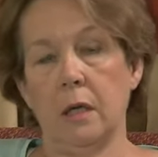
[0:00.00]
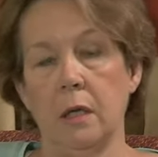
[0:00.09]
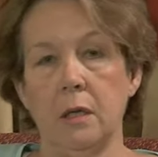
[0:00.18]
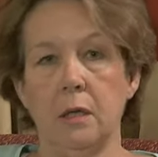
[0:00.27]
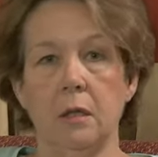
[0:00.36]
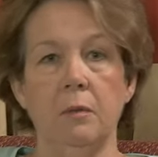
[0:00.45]
I
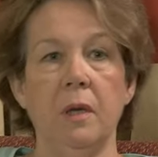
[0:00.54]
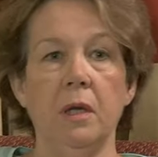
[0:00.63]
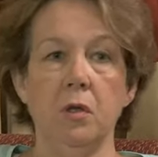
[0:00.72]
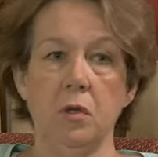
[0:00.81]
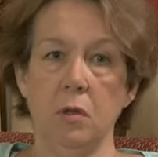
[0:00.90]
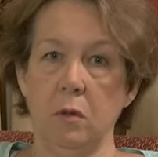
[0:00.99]
still
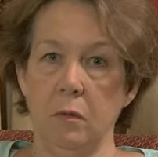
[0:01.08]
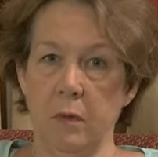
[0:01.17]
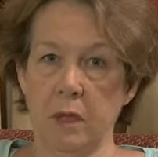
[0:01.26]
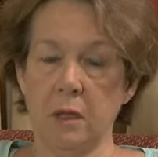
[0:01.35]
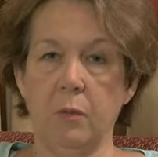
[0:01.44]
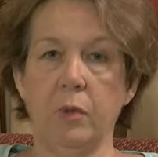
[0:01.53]
managed to
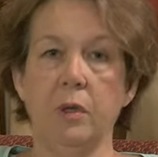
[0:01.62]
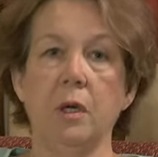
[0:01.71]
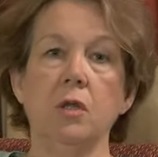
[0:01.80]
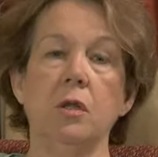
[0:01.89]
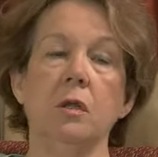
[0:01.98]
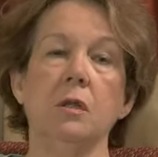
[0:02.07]
make some
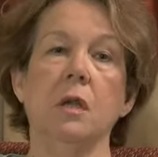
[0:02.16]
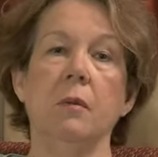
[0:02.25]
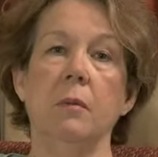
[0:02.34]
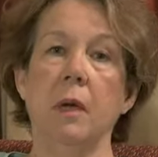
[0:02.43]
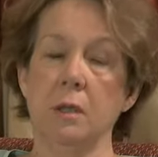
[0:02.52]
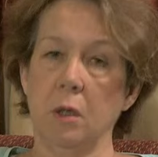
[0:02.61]
productions.
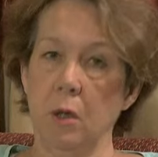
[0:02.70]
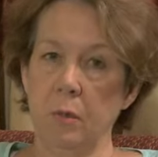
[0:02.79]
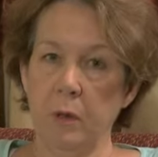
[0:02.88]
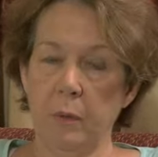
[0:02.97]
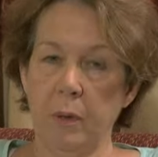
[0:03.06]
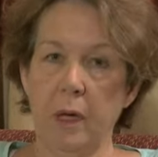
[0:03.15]
I'm a
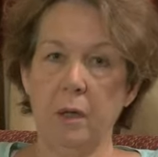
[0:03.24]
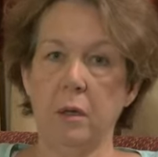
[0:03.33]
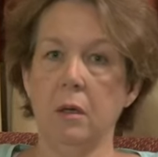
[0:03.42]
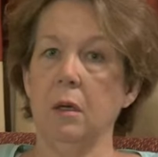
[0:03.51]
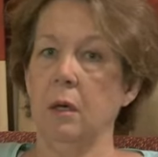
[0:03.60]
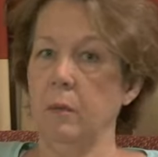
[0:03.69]

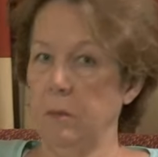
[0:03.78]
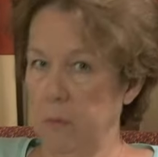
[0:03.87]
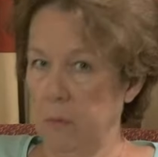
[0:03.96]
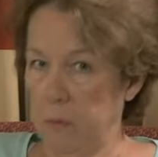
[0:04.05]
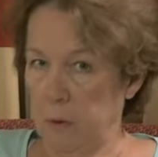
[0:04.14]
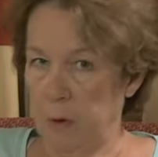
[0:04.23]
homeopath and
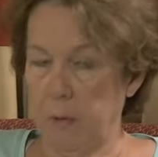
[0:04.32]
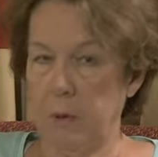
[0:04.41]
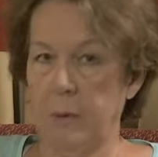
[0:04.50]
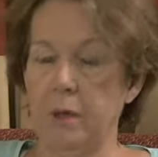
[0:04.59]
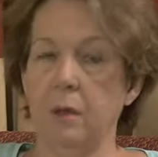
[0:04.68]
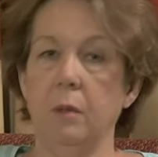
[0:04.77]

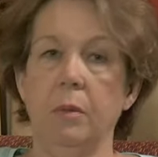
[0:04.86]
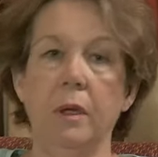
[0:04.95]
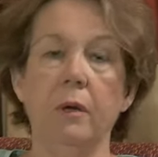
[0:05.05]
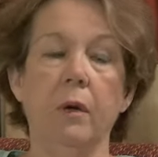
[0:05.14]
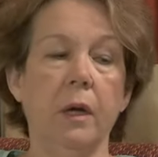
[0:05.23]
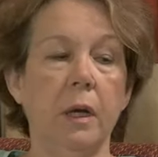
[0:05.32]
a
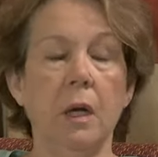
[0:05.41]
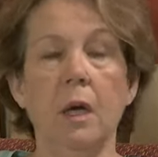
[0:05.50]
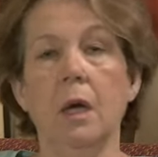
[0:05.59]
playwright.